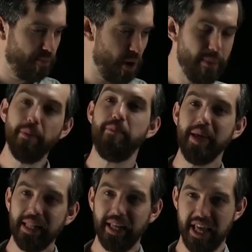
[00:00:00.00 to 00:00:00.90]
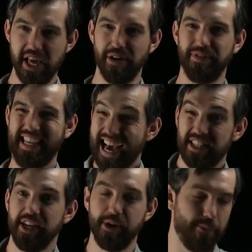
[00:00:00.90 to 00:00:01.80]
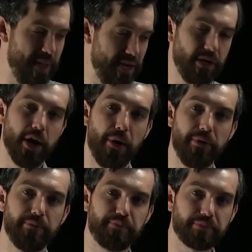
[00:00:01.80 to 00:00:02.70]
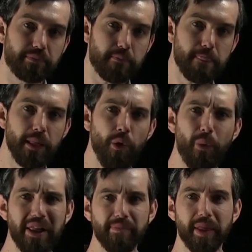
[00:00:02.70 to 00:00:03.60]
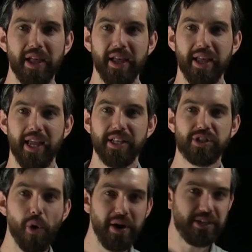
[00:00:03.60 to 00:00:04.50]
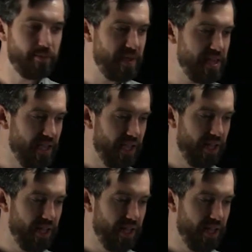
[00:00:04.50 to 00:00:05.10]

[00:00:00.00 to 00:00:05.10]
probability of guessing your pin code, well, it's going to be